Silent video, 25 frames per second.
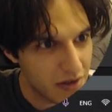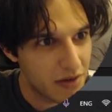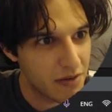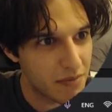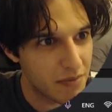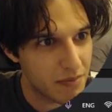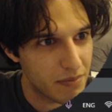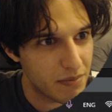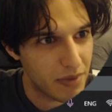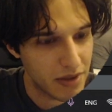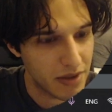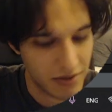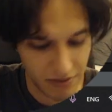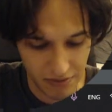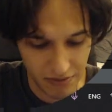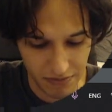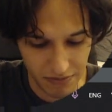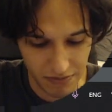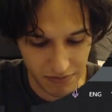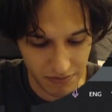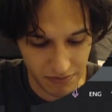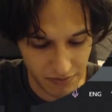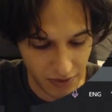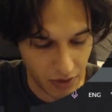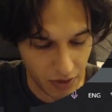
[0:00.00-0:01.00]
but
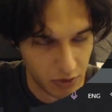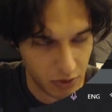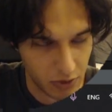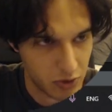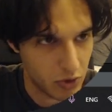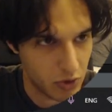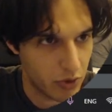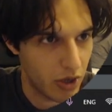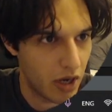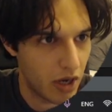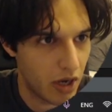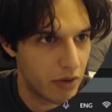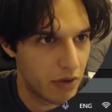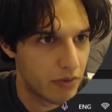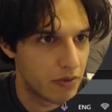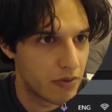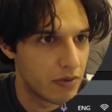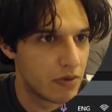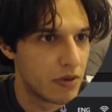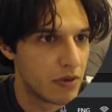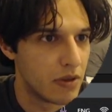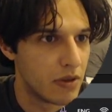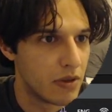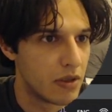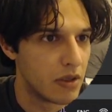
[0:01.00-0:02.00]
I'll show you how.
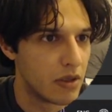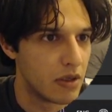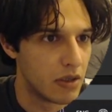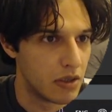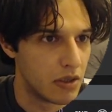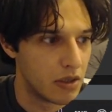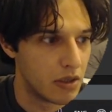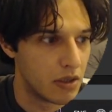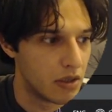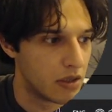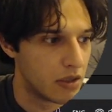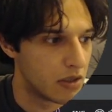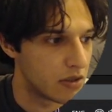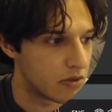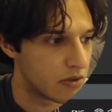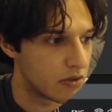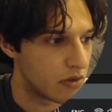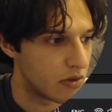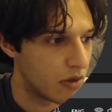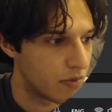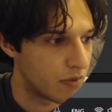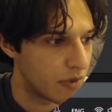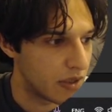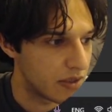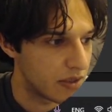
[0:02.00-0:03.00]
So
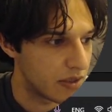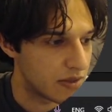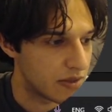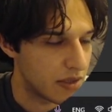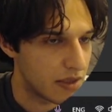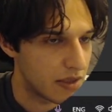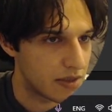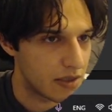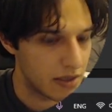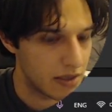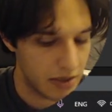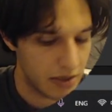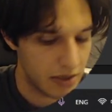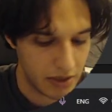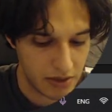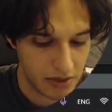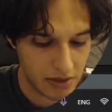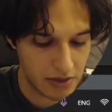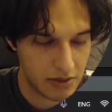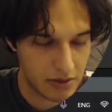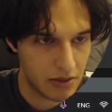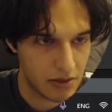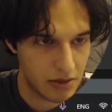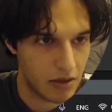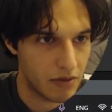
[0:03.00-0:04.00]
I'm gonna say select the
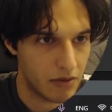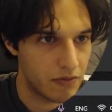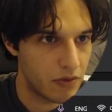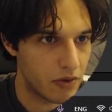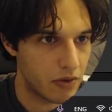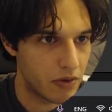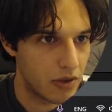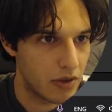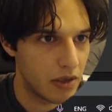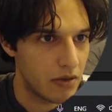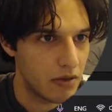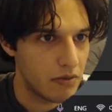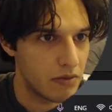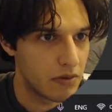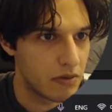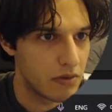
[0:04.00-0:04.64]
star for now.